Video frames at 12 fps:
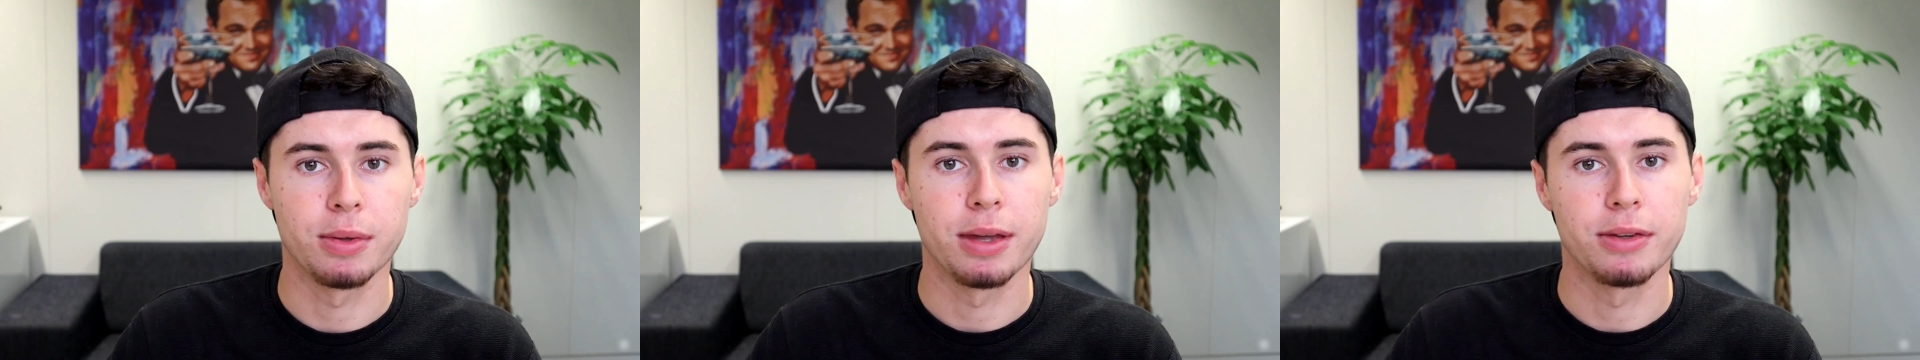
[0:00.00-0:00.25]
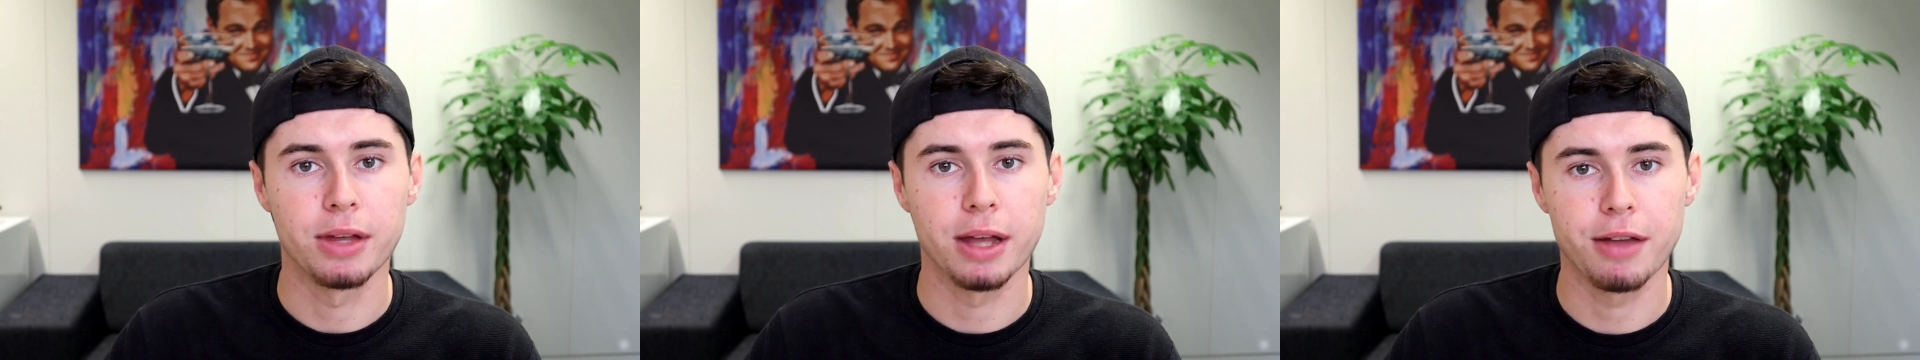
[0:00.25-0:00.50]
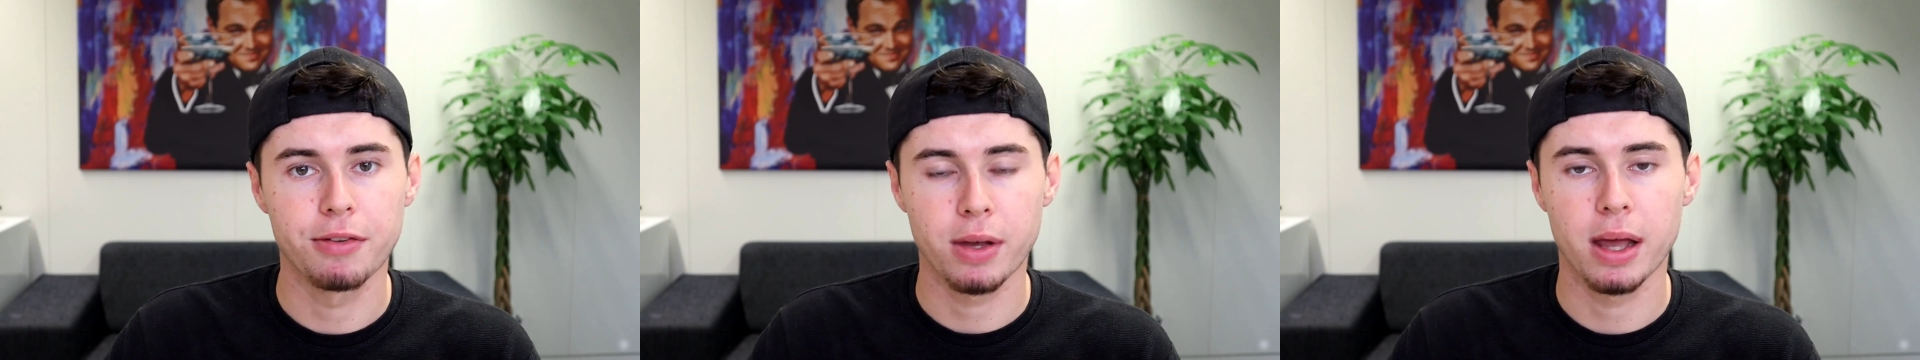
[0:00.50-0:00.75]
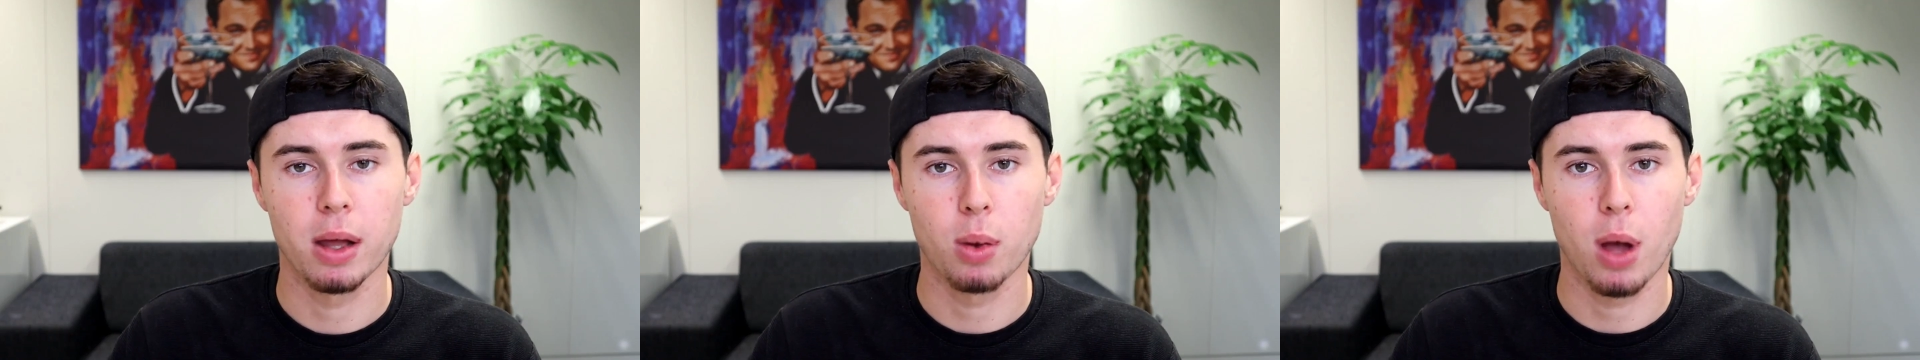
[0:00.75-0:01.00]
Speaker 1: In today's
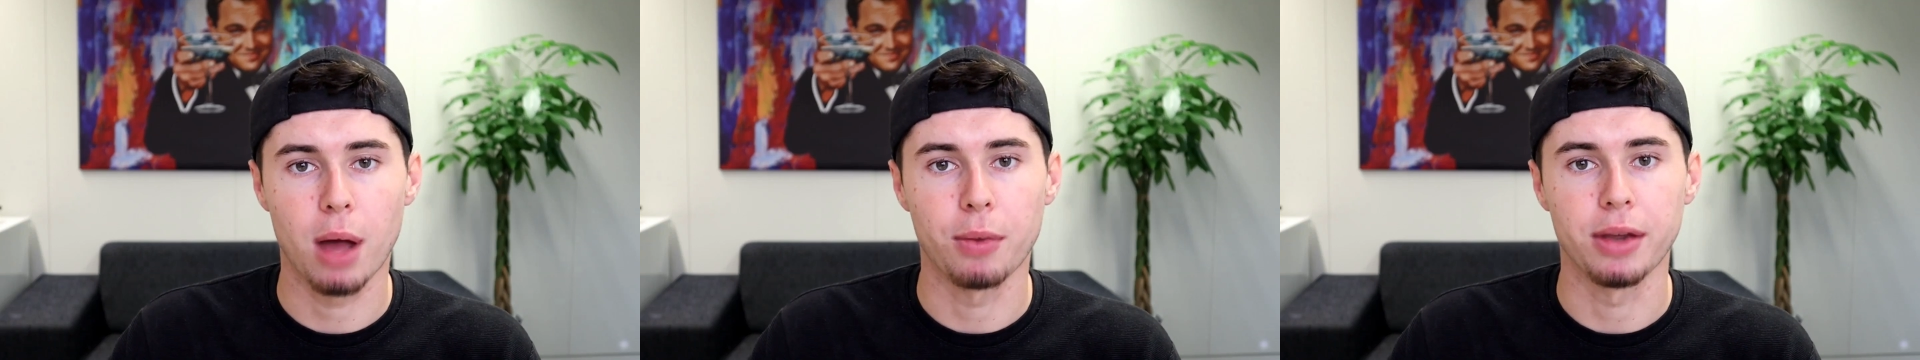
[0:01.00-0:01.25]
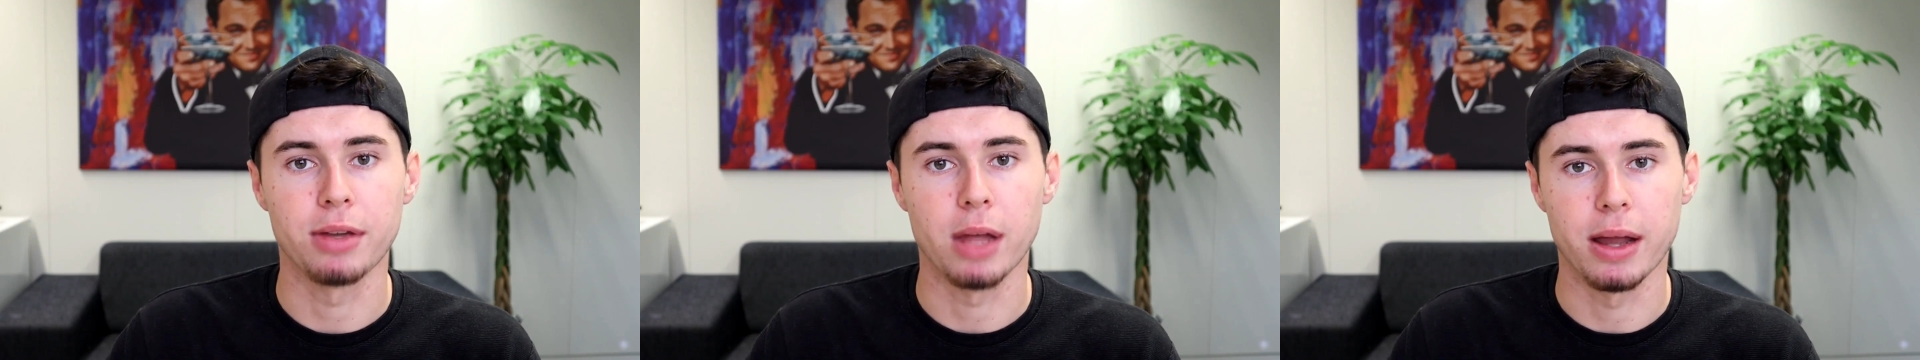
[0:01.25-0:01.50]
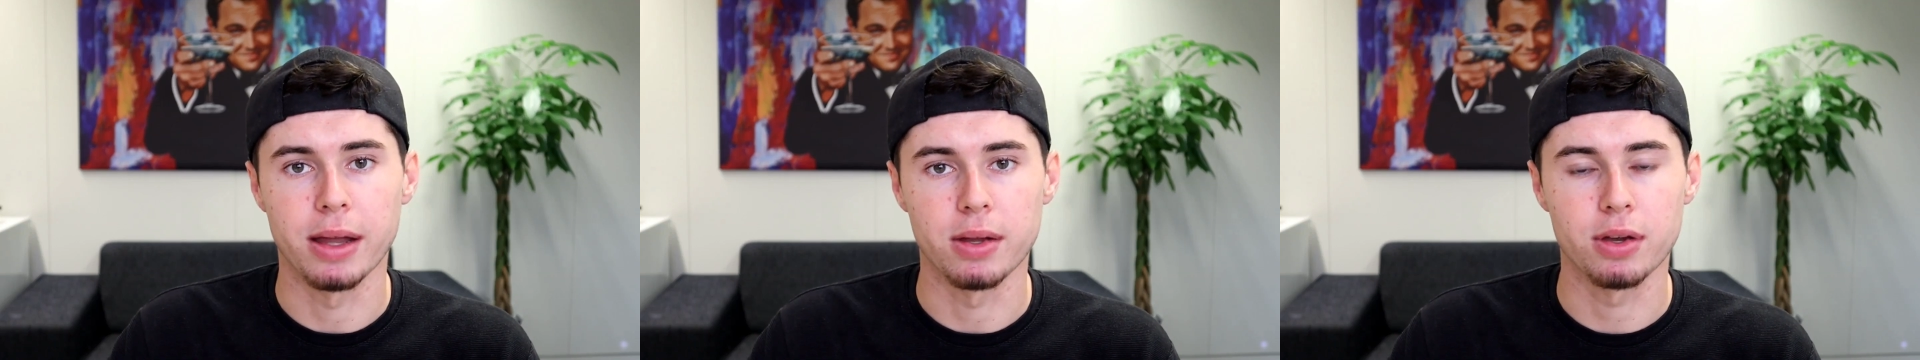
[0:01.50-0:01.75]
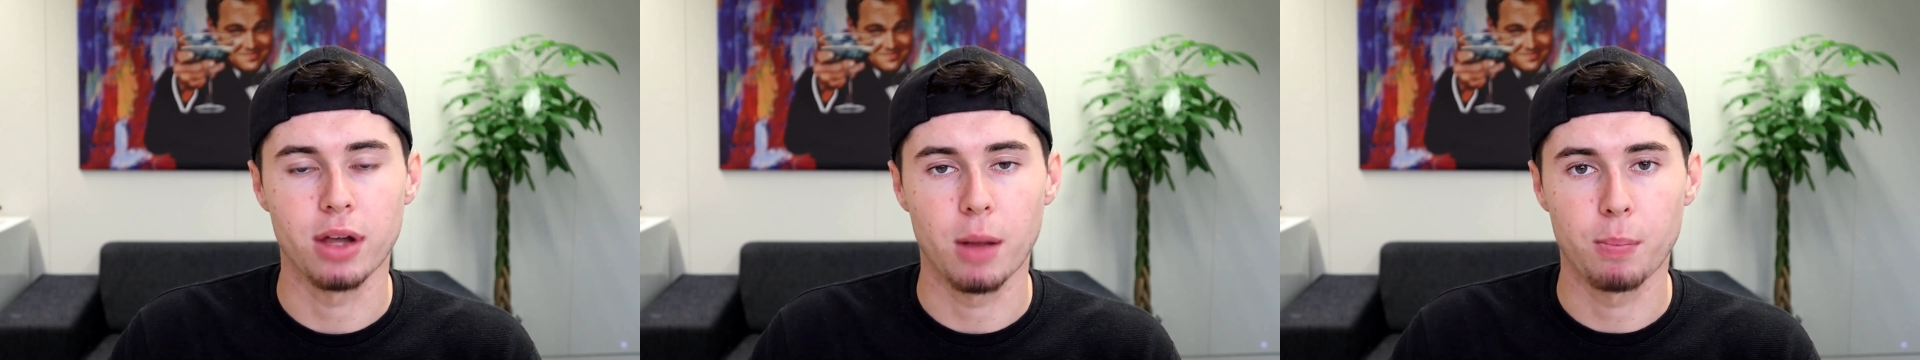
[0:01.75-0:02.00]
video, I'm
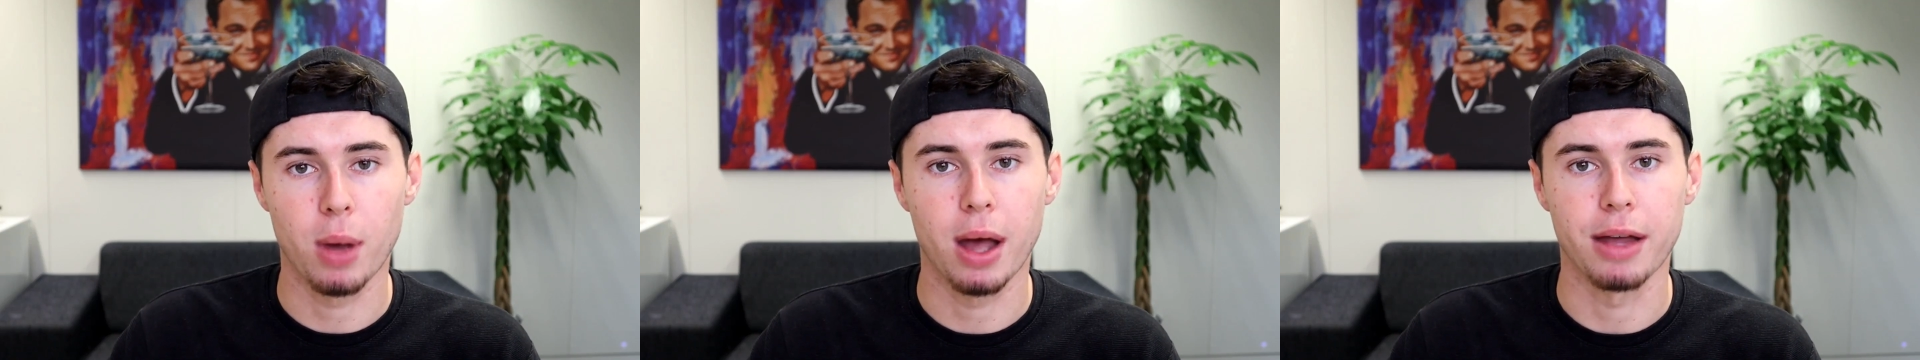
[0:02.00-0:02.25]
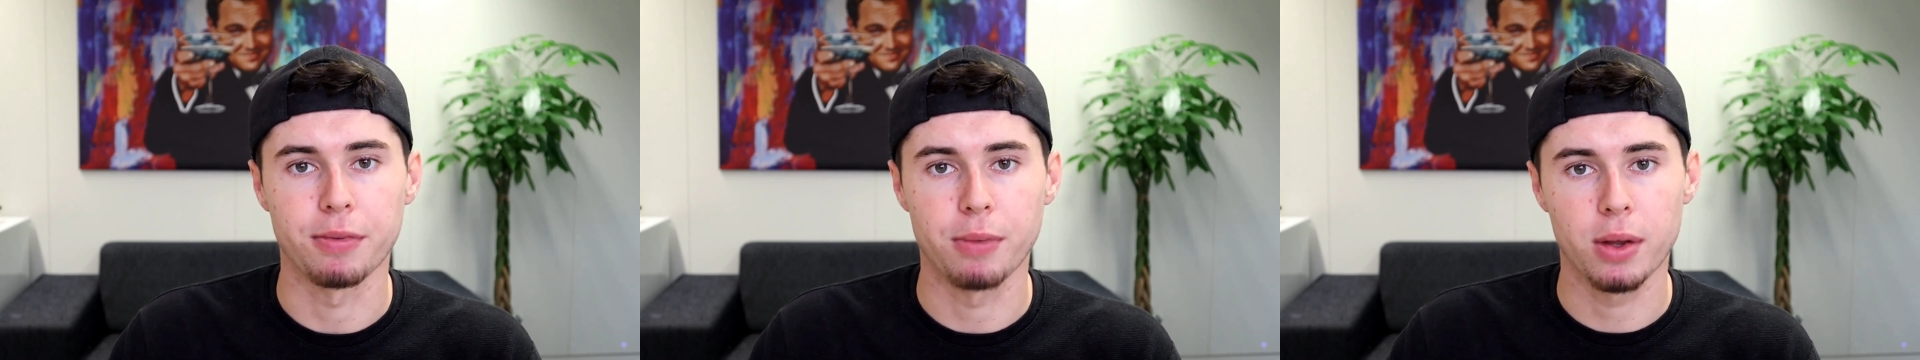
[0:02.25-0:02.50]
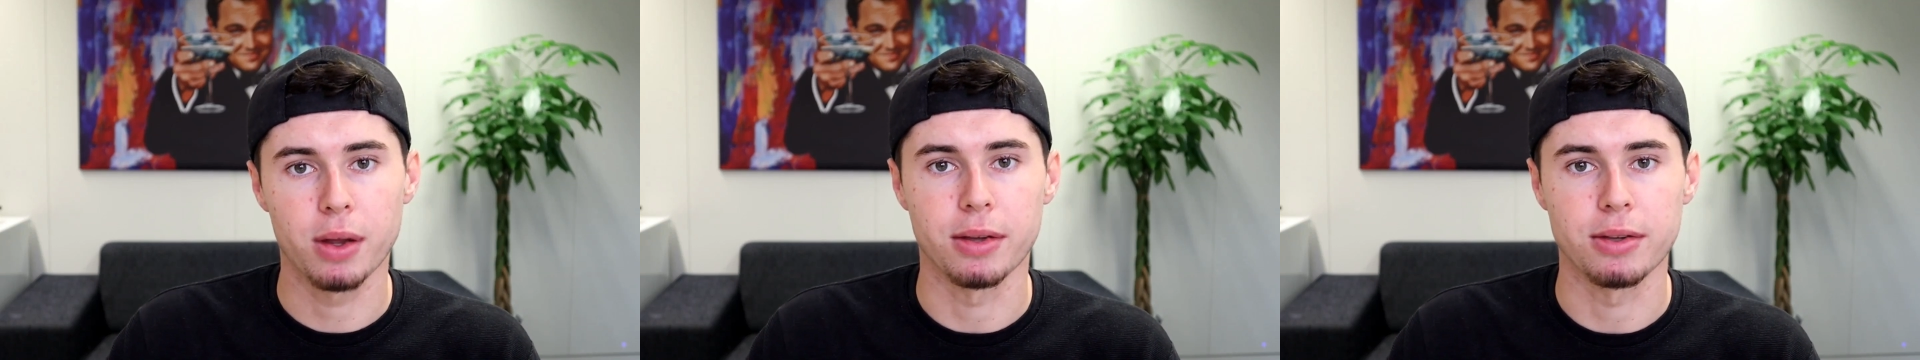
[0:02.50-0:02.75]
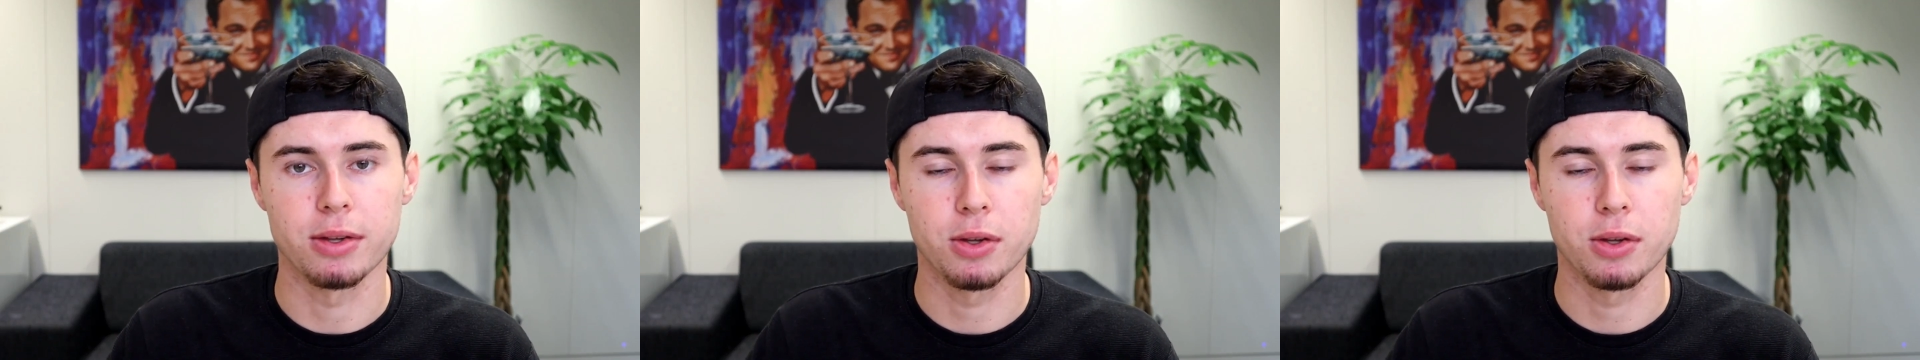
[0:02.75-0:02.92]
excited to share my experience